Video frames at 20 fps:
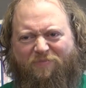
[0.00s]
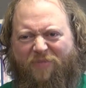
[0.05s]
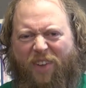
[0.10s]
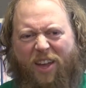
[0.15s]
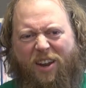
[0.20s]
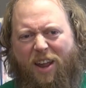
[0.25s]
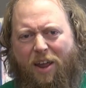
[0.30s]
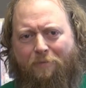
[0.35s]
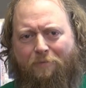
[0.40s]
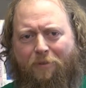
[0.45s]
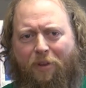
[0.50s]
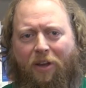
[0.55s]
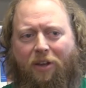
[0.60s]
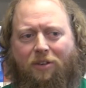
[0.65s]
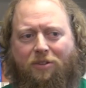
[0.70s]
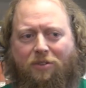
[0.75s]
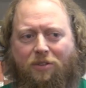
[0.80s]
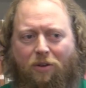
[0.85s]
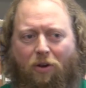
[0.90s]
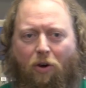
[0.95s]
a
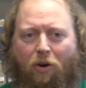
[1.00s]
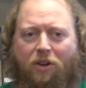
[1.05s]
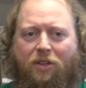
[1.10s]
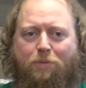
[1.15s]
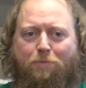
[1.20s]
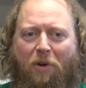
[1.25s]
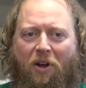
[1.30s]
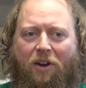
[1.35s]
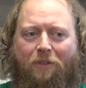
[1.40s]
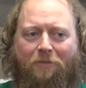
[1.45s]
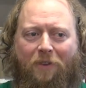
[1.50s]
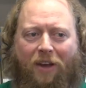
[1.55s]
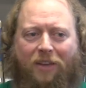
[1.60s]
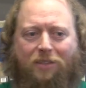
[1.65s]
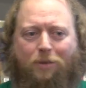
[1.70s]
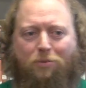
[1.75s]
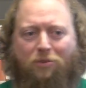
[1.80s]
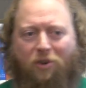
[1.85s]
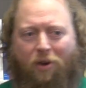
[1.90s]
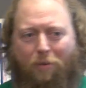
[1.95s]
Netflix or a Spotify
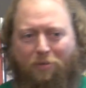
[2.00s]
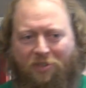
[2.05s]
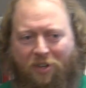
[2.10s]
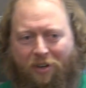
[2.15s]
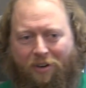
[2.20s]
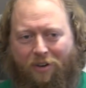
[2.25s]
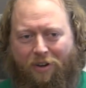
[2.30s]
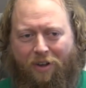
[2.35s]
subscription.